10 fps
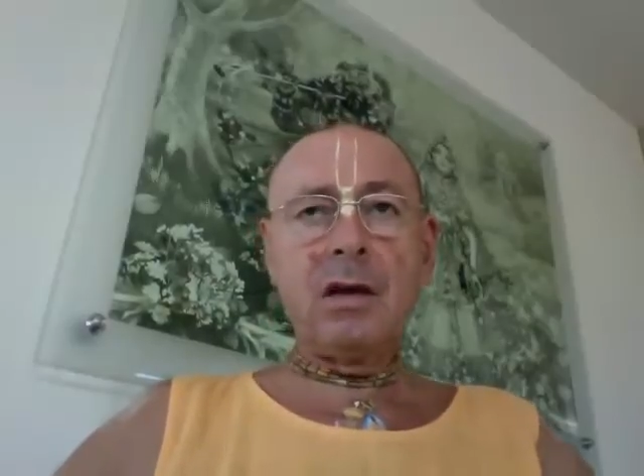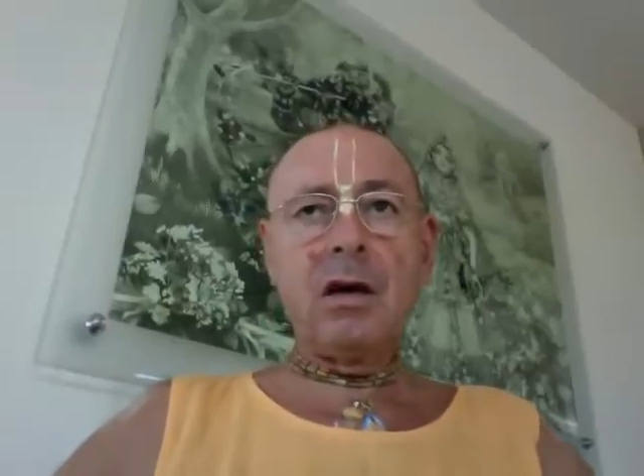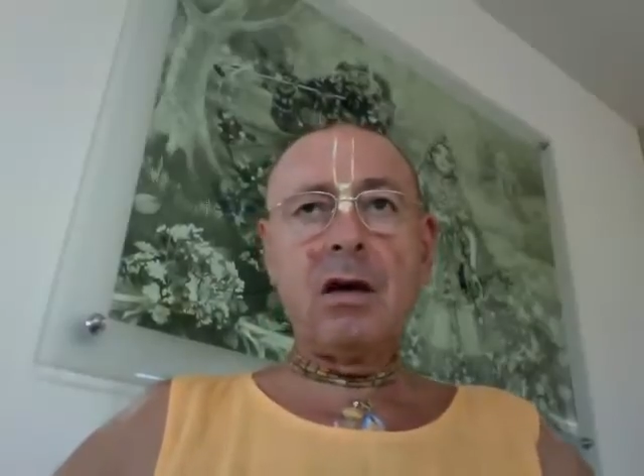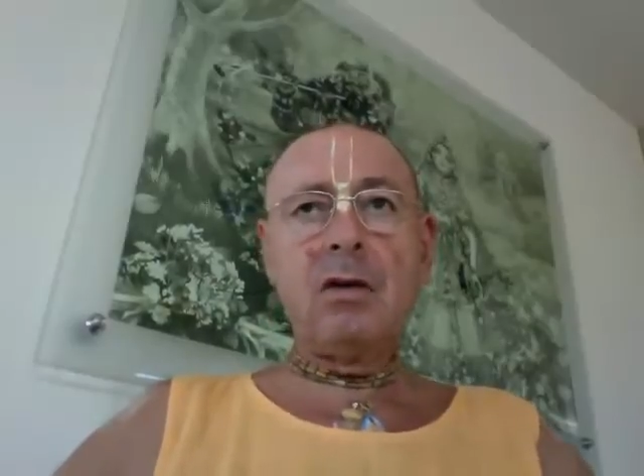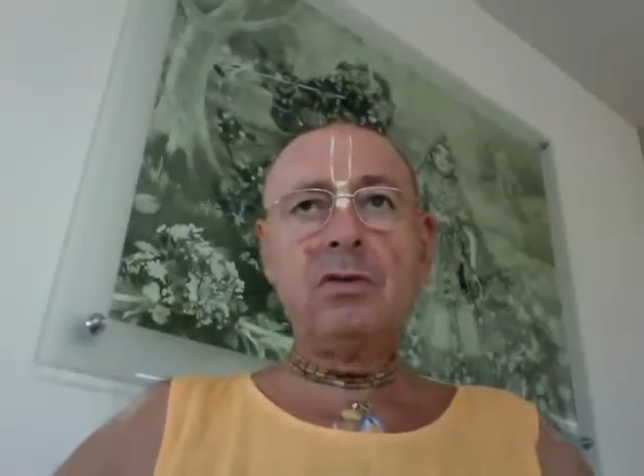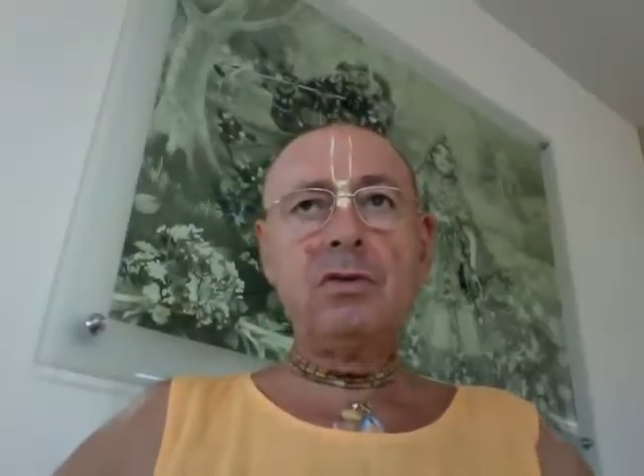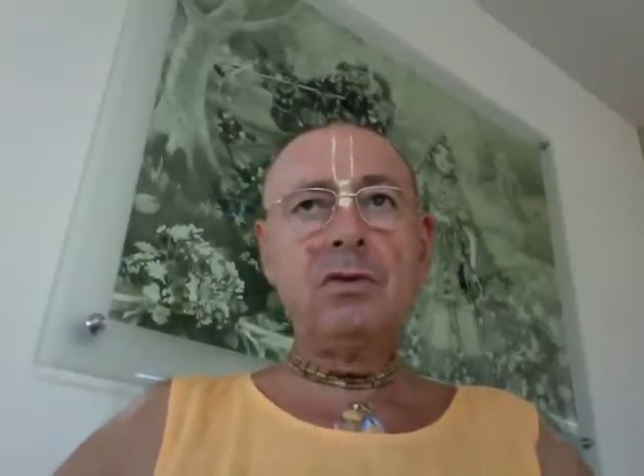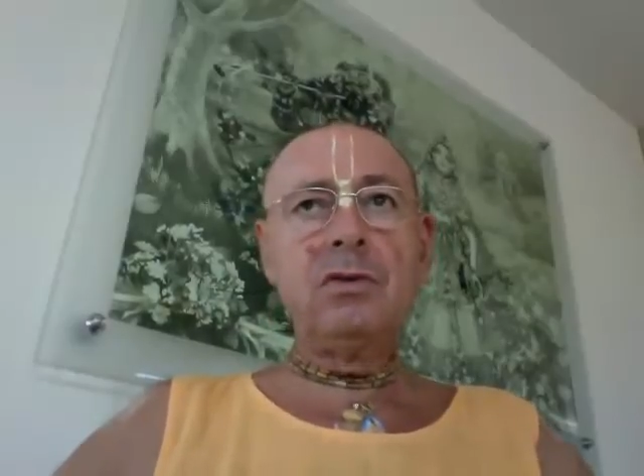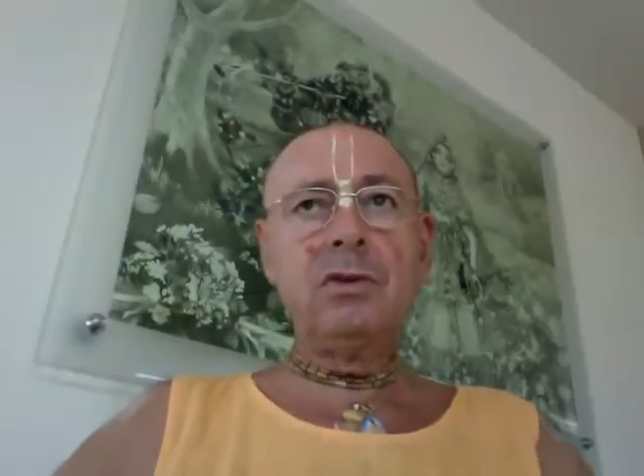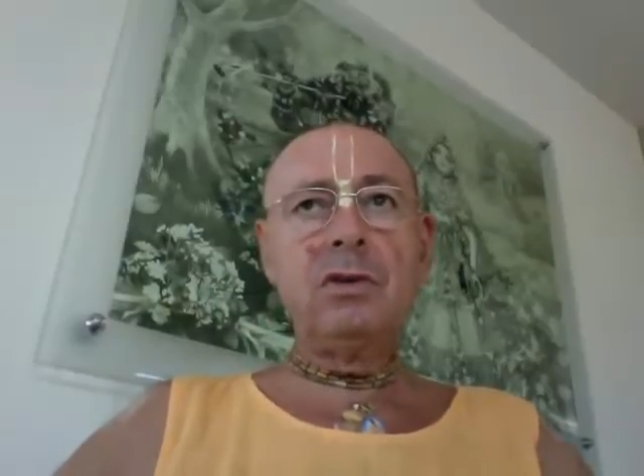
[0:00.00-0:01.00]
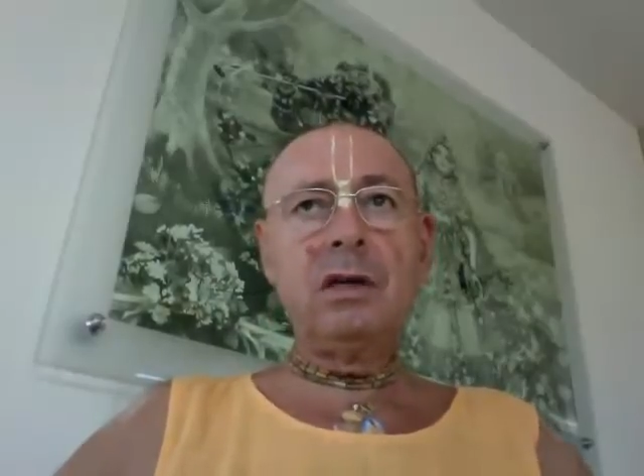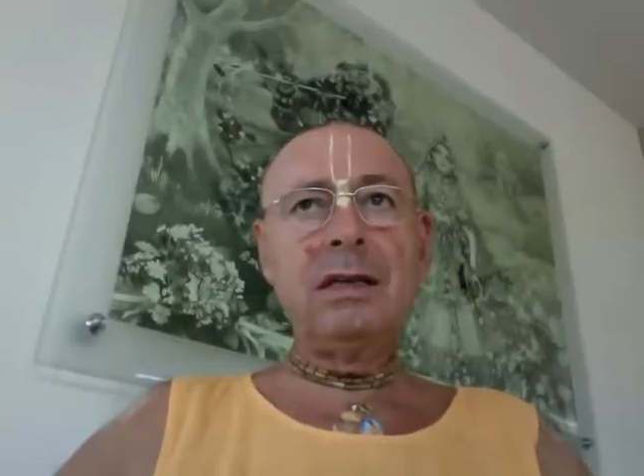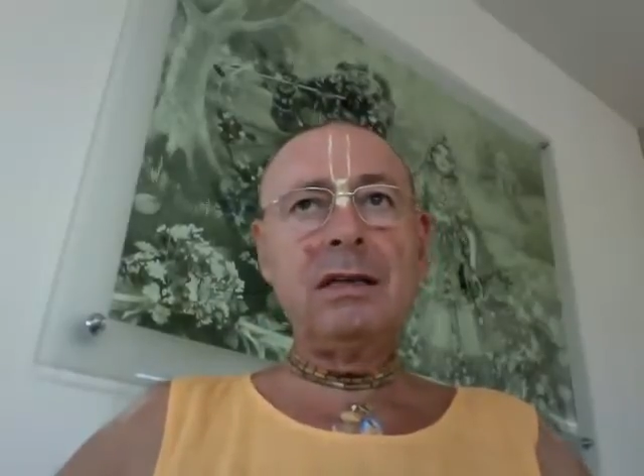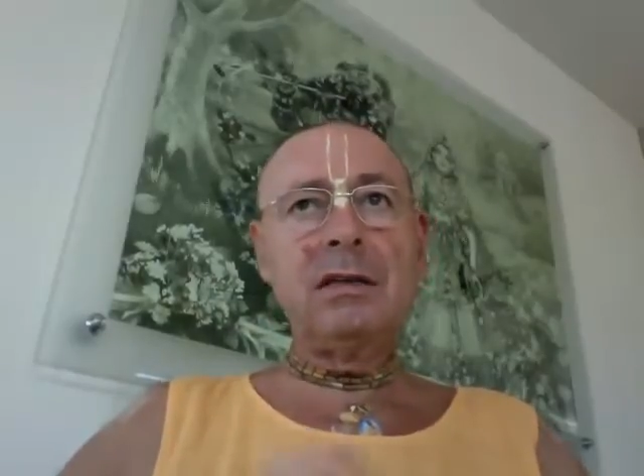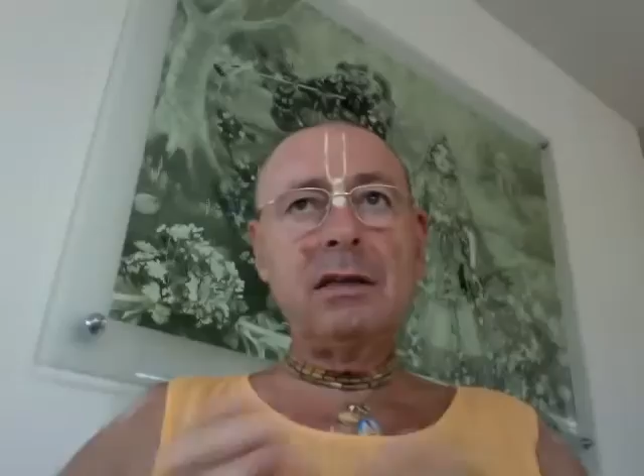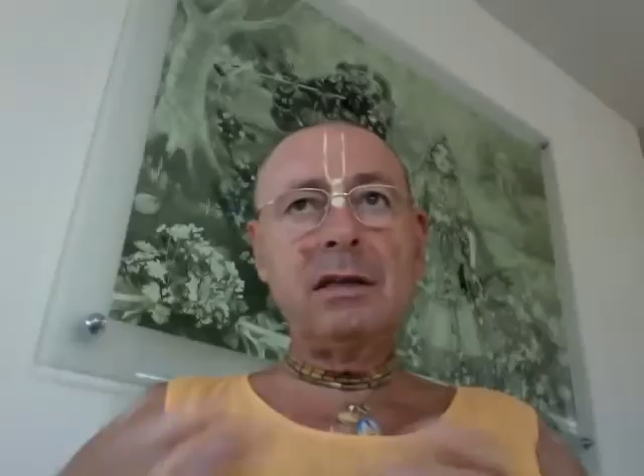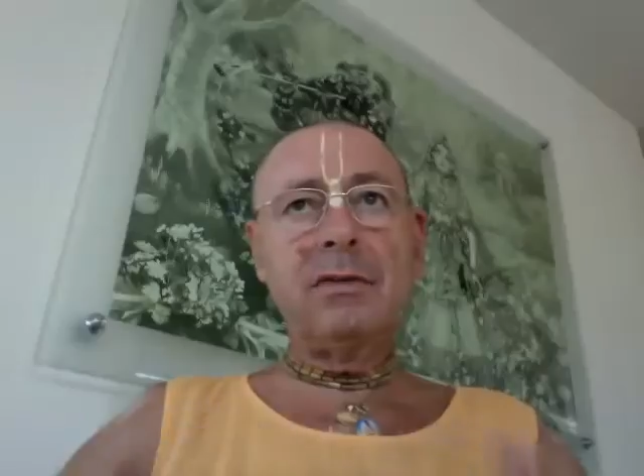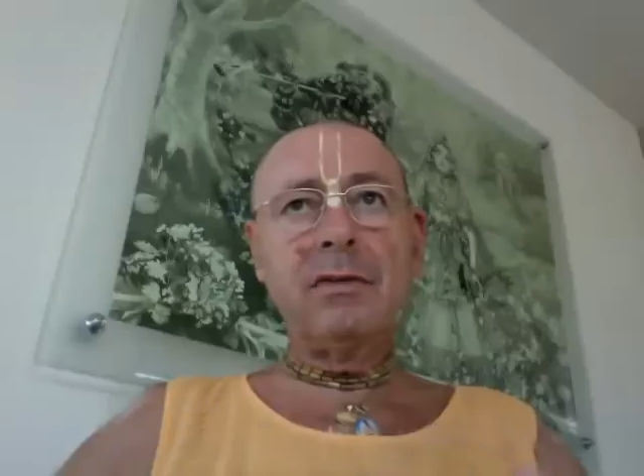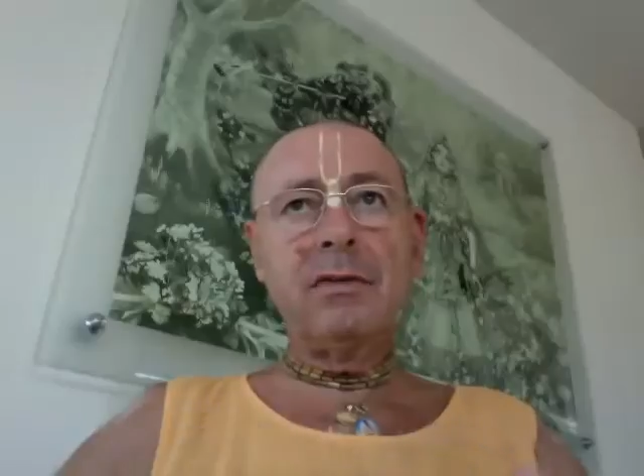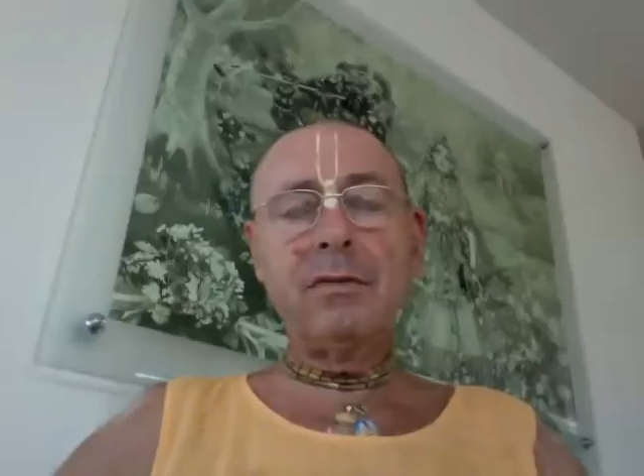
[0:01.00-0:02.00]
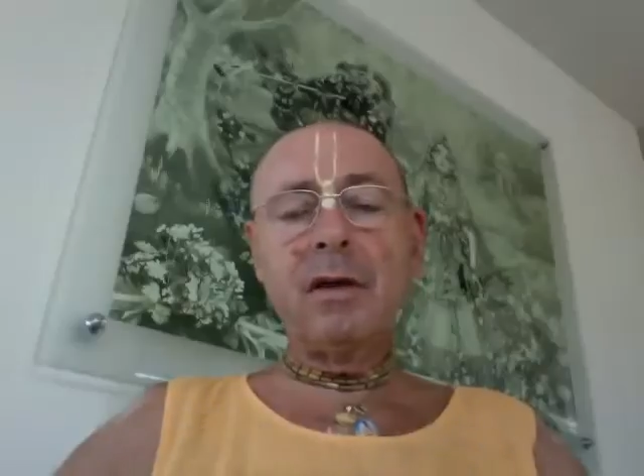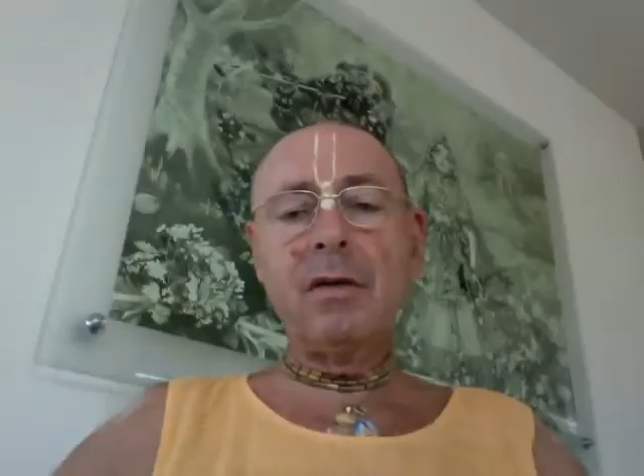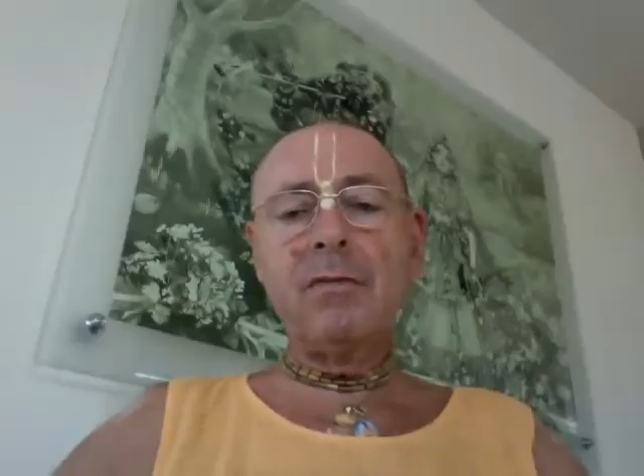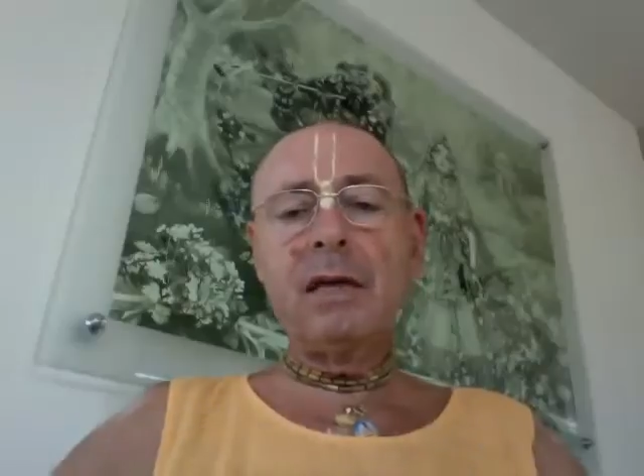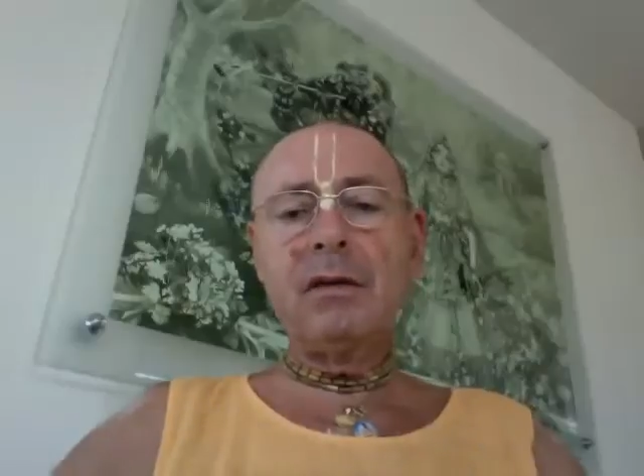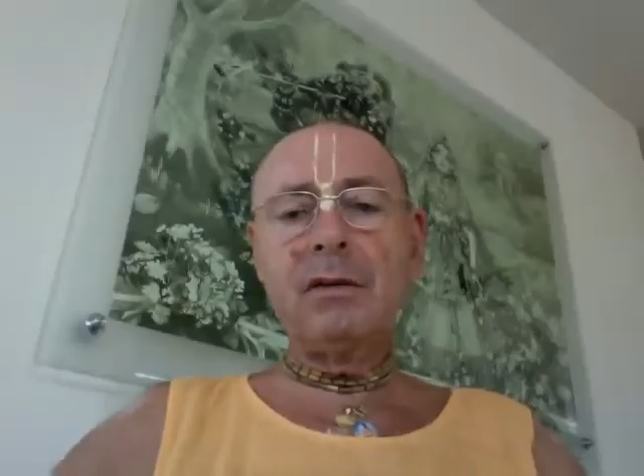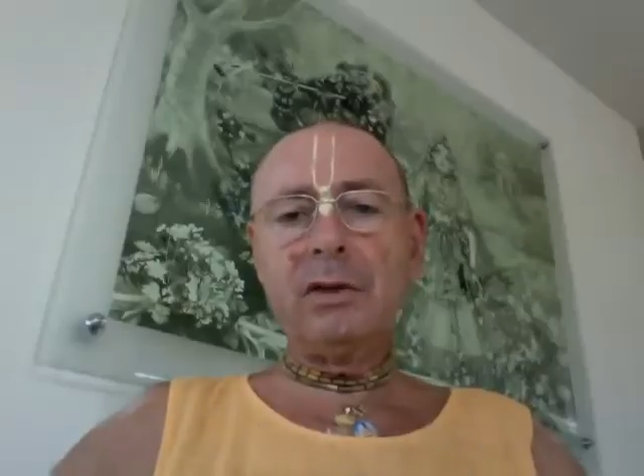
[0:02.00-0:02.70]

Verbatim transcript: uh, who I not yet uh, met,